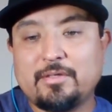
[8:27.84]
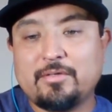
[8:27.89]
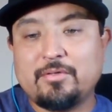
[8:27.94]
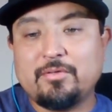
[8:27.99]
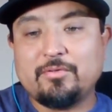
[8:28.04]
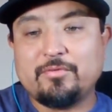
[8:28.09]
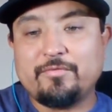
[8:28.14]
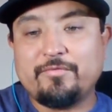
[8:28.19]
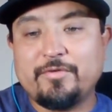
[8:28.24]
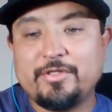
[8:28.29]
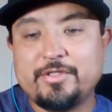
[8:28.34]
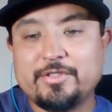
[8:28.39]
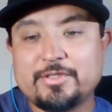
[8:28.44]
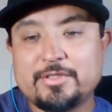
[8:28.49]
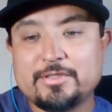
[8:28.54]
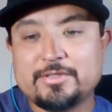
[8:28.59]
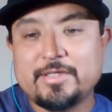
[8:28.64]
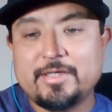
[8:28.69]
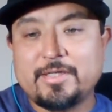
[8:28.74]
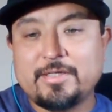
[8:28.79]
gold finish
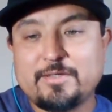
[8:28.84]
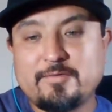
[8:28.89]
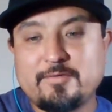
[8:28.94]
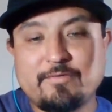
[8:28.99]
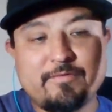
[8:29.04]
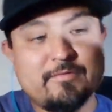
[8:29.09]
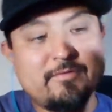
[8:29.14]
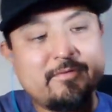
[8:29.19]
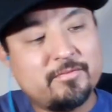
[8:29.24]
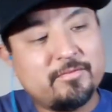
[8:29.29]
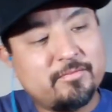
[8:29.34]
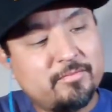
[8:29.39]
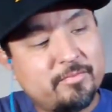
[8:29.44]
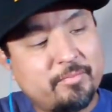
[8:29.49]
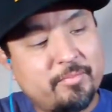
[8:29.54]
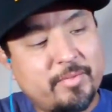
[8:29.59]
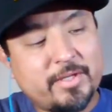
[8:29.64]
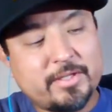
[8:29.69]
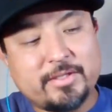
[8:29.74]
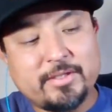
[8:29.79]
that's kind of
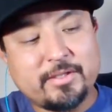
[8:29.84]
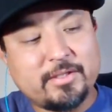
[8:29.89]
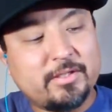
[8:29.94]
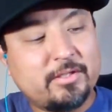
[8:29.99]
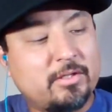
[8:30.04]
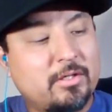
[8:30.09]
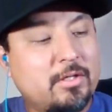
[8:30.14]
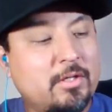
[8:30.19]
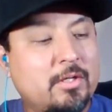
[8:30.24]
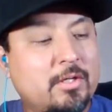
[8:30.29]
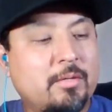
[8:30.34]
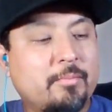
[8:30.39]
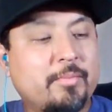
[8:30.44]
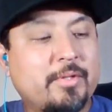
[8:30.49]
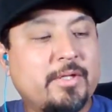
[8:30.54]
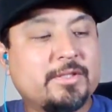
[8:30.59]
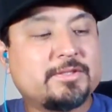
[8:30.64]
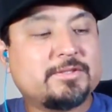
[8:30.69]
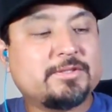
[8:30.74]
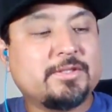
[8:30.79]
making it clear,
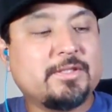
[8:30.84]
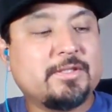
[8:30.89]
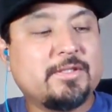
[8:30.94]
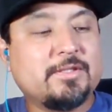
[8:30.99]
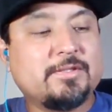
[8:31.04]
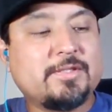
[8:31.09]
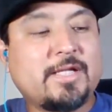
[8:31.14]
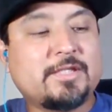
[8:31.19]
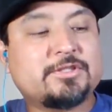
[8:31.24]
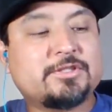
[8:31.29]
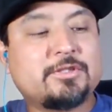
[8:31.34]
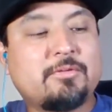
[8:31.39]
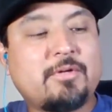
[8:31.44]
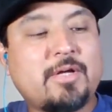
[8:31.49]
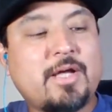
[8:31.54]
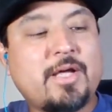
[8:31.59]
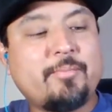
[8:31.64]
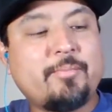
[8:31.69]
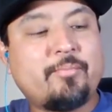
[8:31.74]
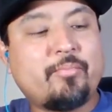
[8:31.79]
but it's the
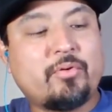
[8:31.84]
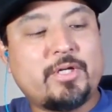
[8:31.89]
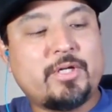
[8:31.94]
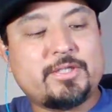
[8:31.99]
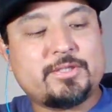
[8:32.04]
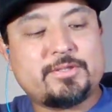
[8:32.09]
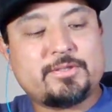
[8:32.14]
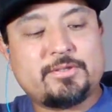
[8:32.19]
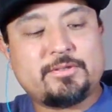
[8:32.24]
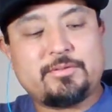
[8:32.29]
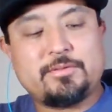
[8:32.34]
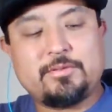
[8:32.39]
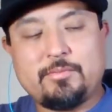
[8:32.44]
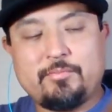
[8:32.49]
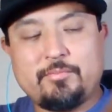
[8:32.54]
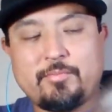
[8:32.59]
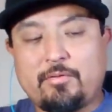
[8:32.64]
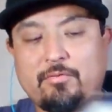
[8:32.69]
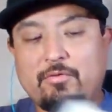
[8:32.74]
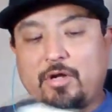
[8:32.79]
Netzerai Press
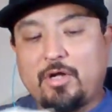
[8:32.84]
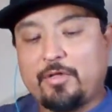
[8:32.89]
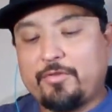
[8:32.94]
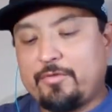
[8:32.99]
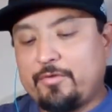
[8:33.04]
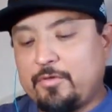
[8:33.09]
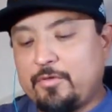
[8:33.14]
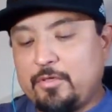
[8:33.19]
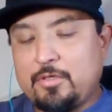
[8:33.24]
by Roth.